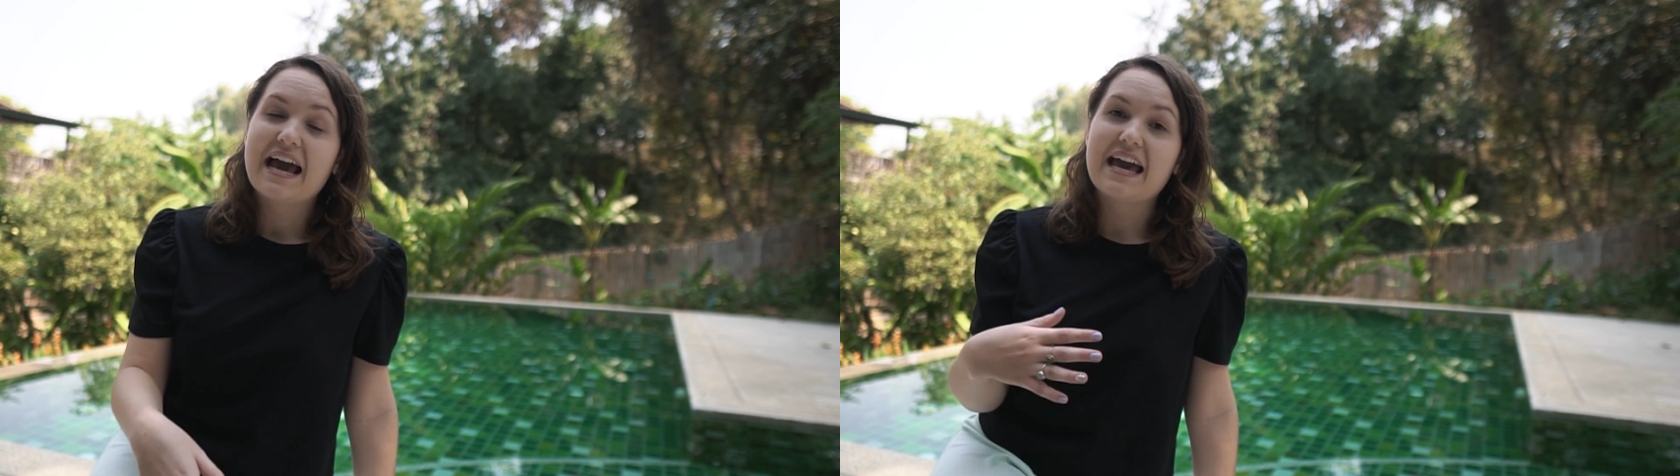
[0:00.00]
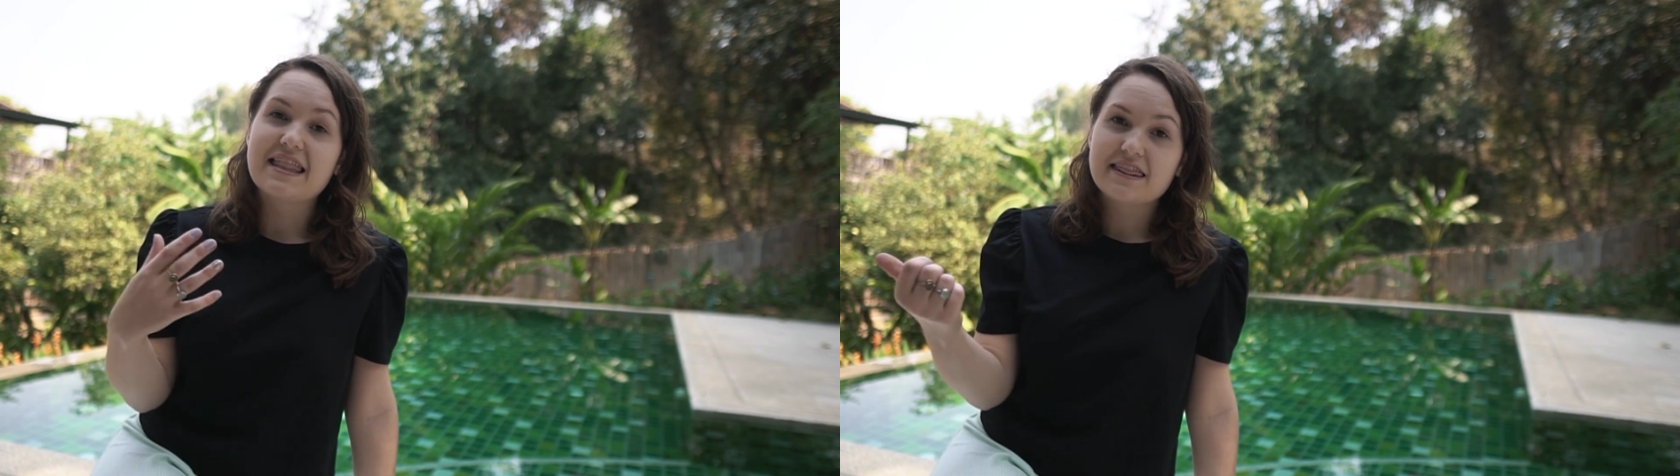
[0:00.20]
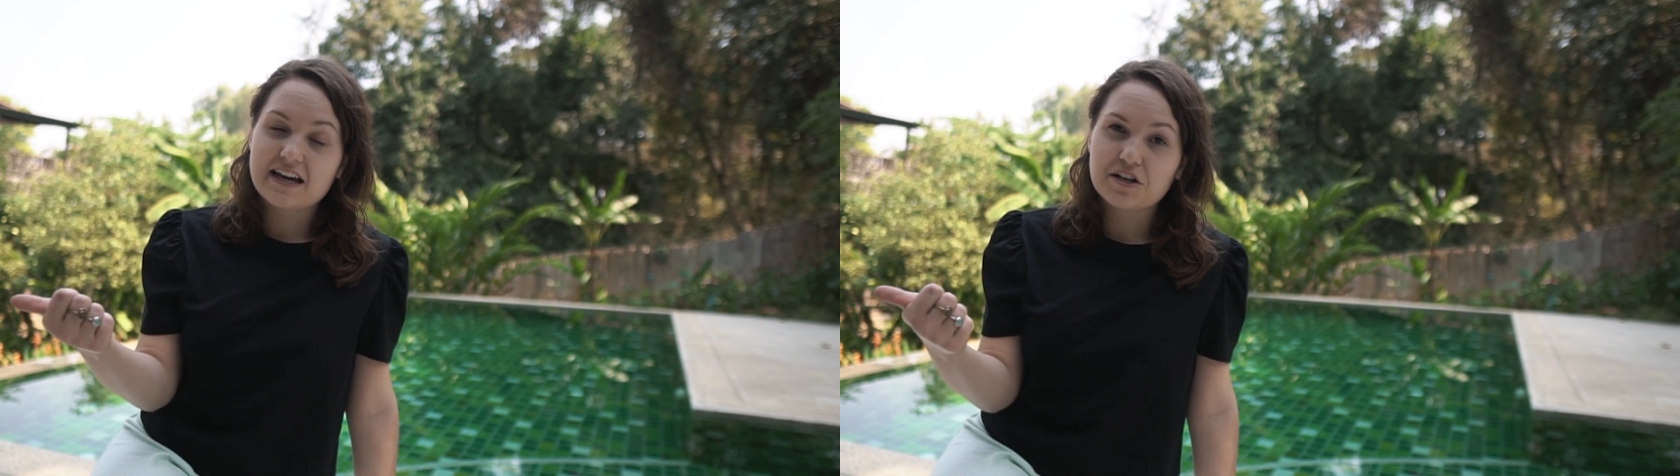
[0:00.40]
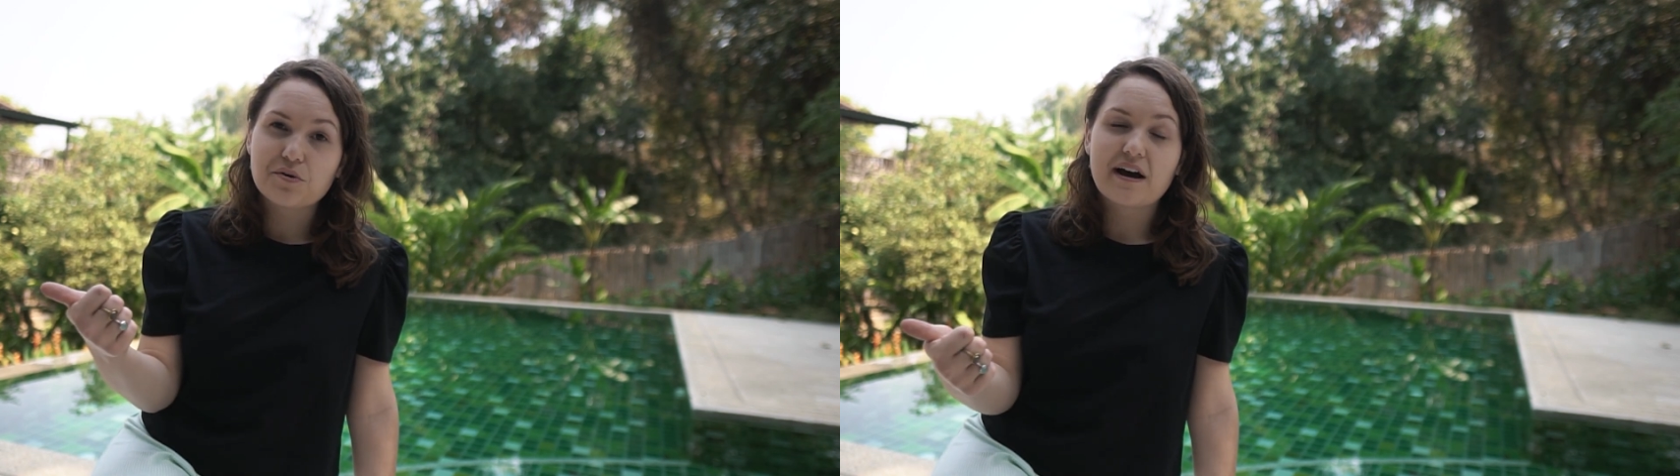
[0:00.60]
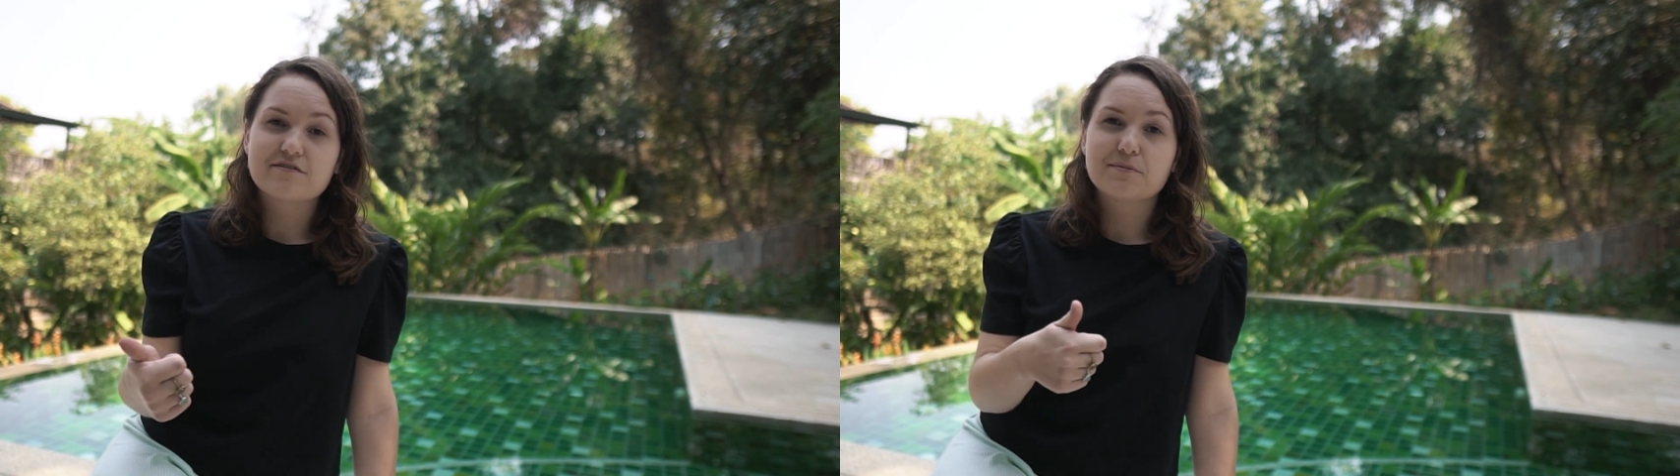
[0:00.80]
And then you
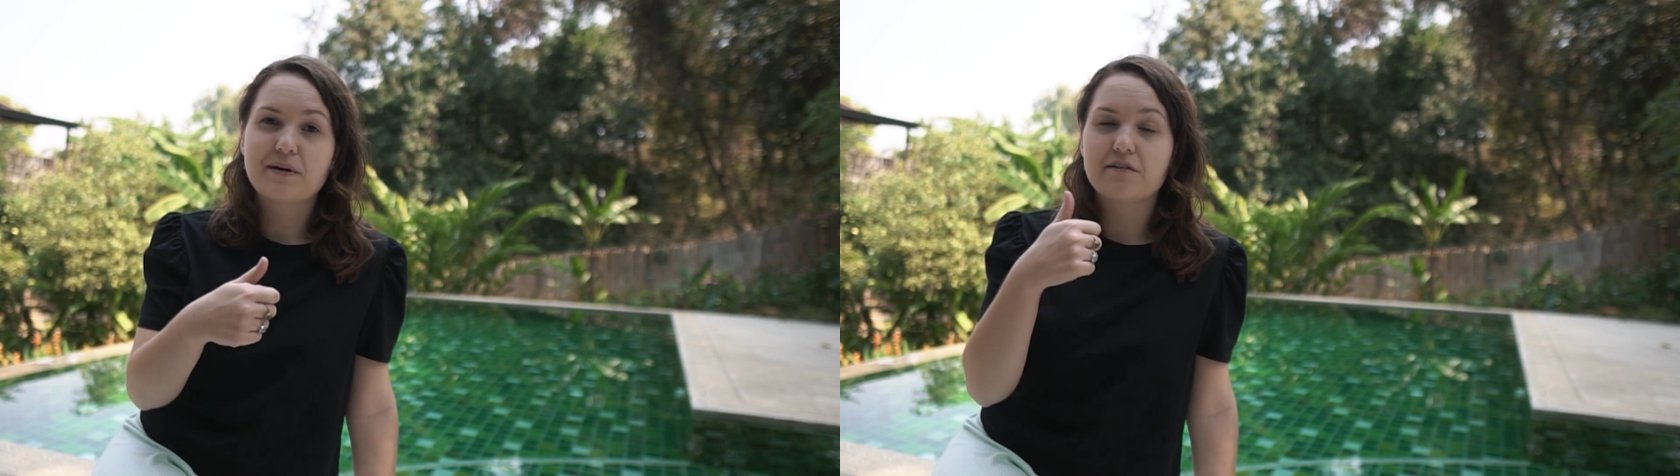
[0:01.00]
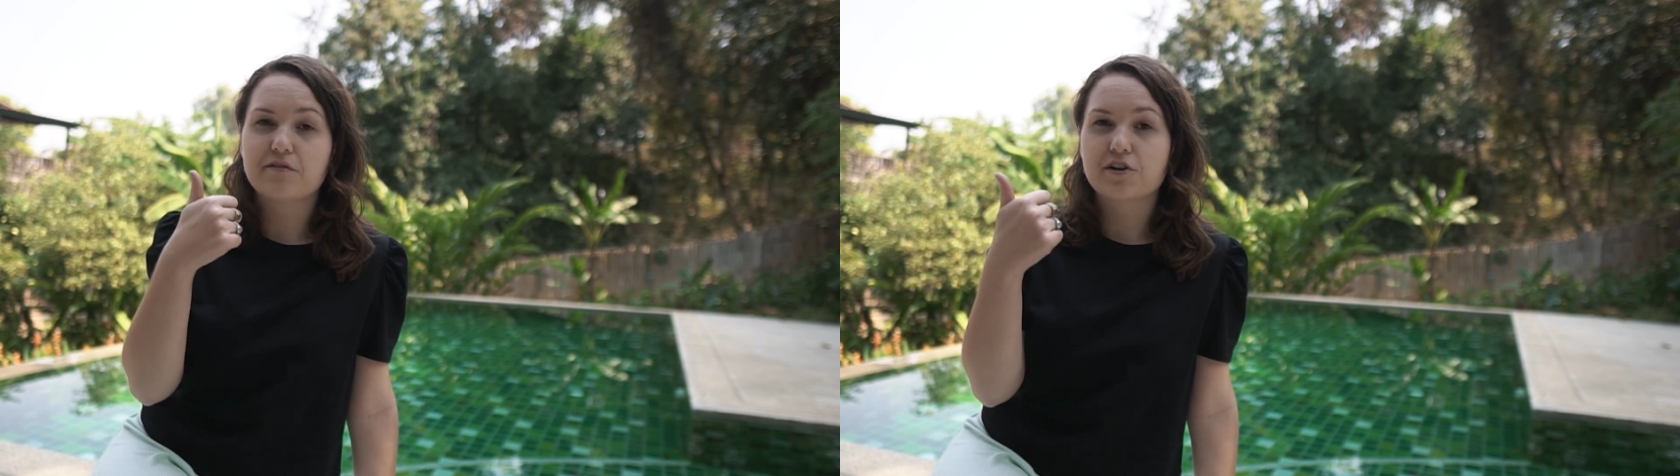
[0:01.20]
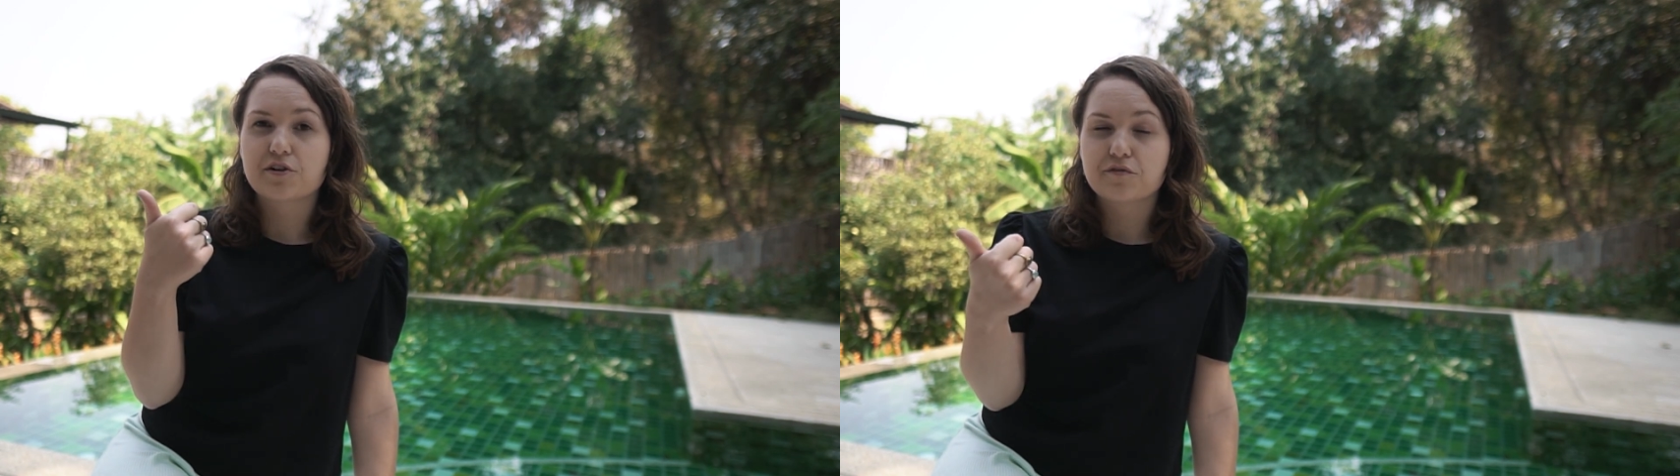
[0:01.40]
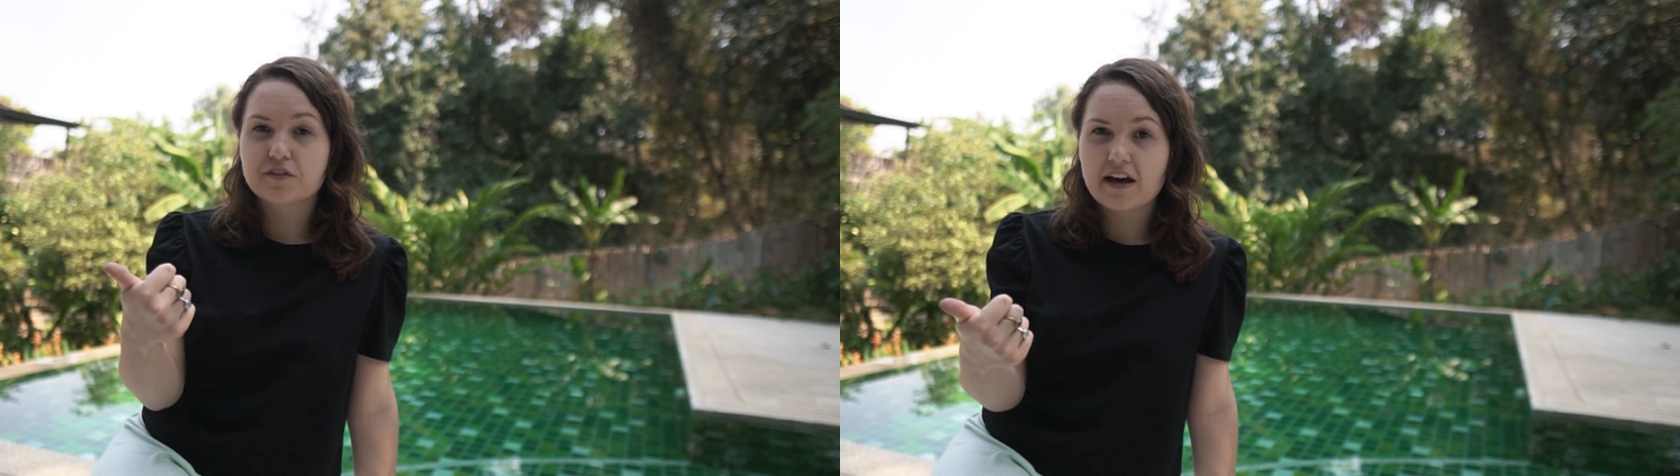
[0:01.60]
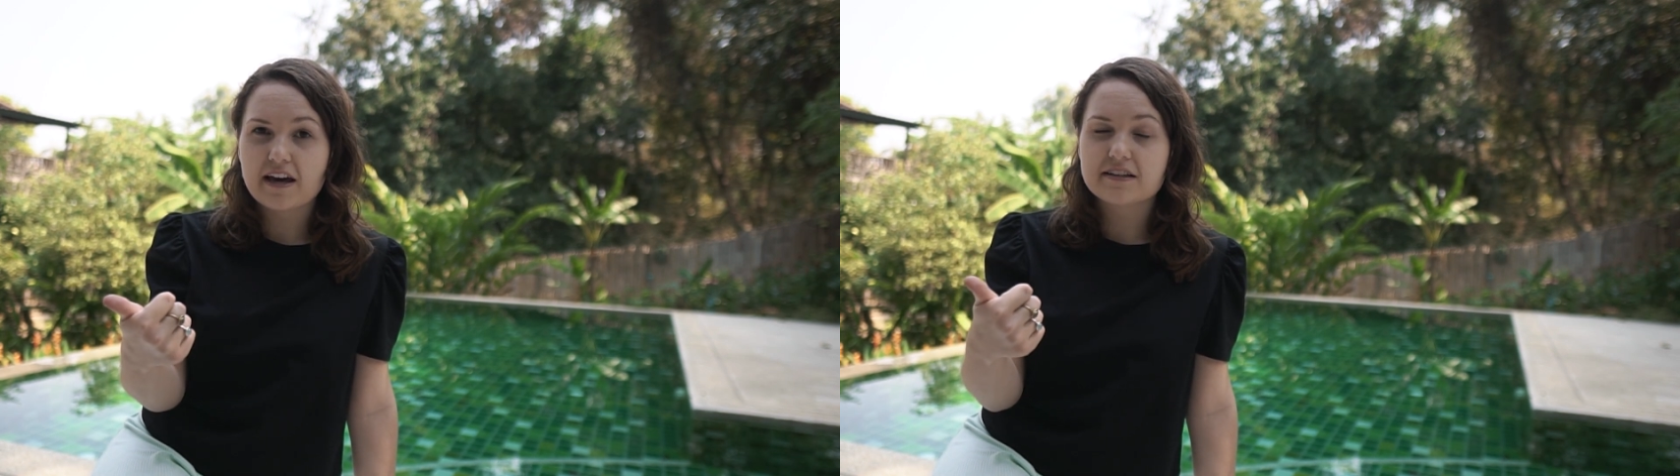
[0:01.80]
have to pay for your
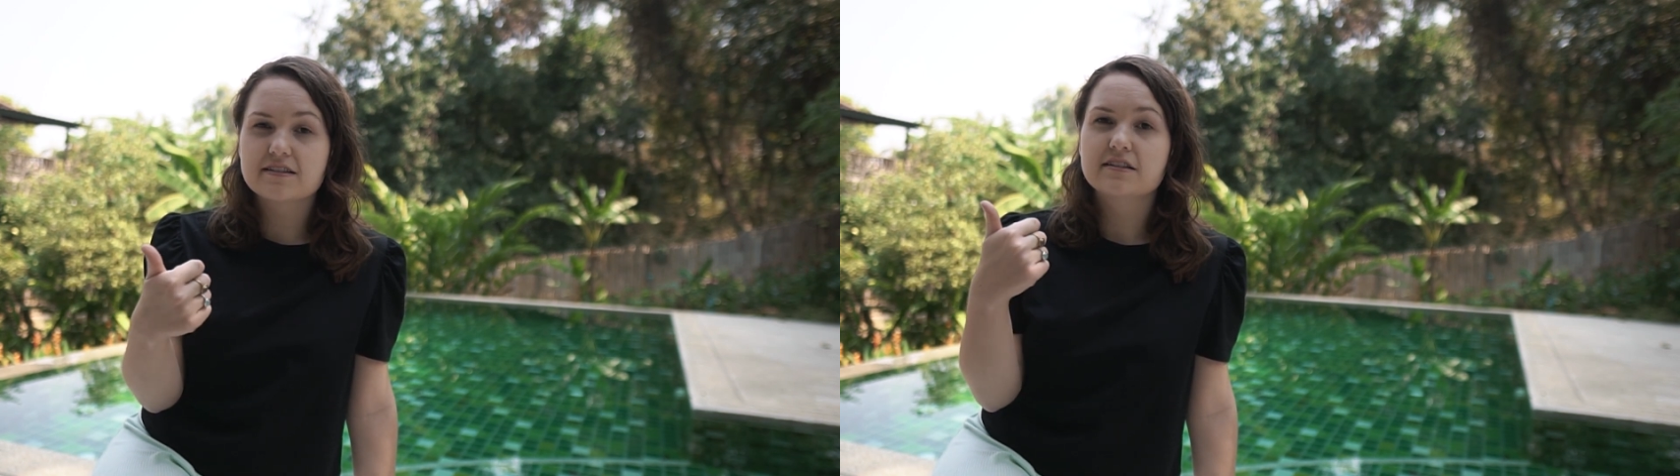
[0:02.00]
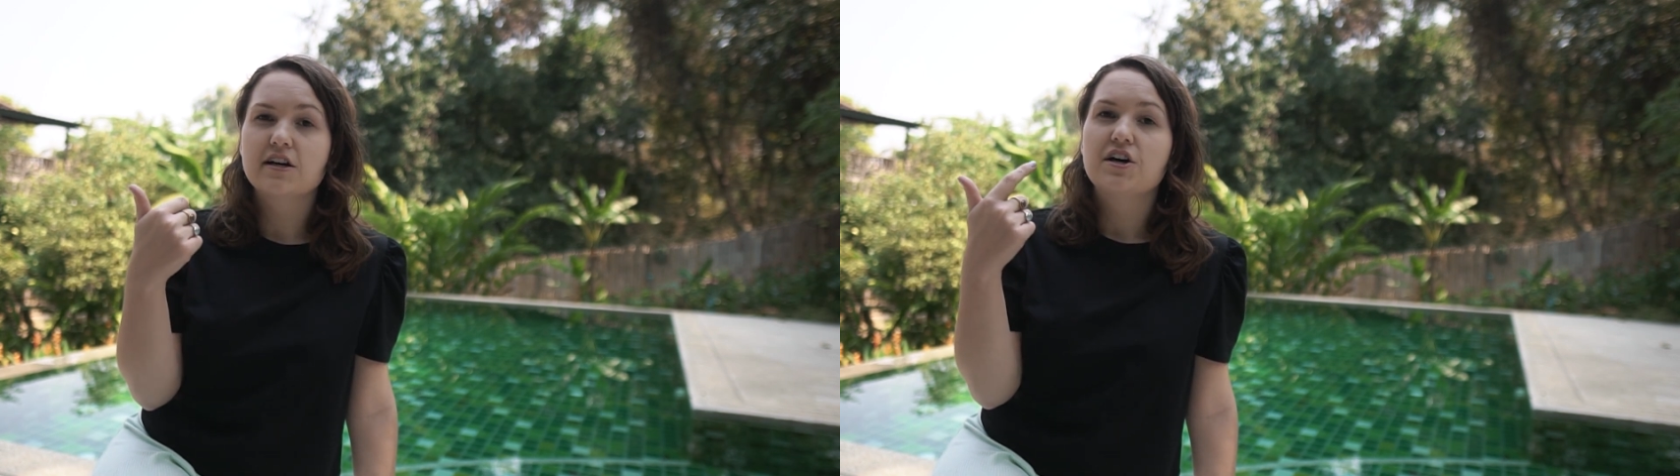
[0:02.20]
flights,